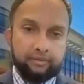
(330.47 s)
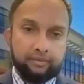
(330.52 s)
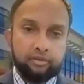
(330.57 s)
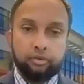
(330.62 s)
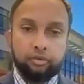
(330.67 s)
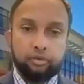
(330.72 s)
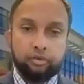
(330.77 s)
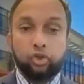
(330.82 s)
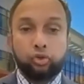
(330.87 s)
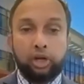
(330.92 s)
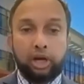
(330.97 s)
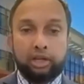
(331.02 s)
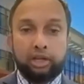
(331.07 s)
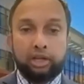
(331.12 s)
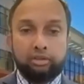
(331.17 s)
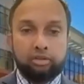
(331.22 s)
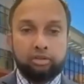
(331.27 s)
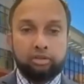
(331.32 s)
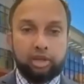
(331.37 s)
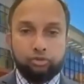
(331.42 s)
So it's a
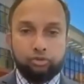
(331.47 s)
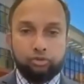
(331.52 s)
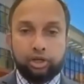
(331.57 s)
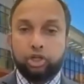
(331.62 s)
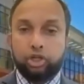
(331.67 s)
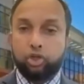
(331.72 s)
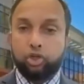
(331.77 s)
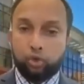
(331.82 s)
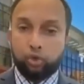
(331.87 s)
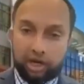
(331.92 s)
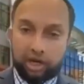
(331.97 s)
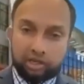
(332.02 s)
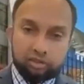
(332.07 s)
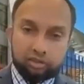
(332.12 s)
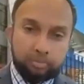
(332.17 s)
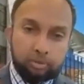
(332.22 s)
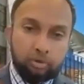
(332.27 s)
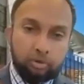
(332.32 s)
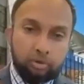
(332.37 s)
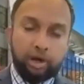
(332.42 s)
transgastric,
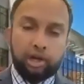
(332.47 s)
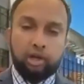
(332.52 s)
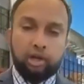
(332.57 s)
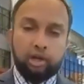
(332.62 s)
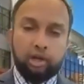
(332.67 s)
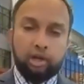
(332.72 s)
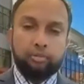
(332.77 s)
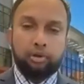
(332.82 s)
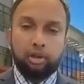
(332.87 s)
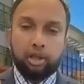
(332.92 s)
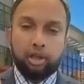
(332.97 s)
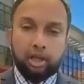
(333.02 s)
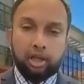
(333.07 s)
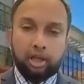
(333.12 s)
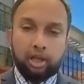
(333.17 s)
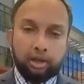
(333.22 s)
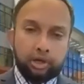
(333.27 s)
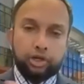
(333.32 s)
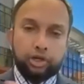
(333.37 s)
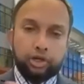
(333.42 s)
transparenchymal
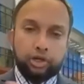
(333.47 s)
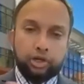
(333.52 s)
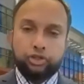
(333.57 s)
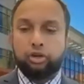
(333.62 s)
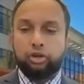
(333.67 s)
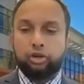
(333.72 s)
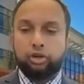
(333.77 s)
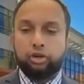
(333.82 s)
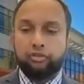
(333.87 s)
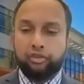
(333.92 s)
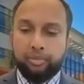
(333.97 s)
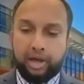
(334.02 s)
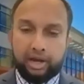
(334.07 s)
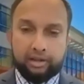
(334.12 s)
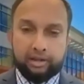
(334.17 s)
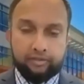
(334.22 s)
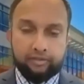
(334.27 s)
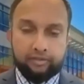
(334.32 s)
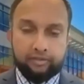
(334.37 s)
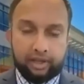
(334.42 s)
puncture of the hepatic
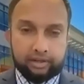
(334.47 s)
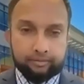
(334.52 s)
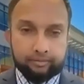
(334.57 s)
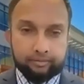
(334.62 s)
vein.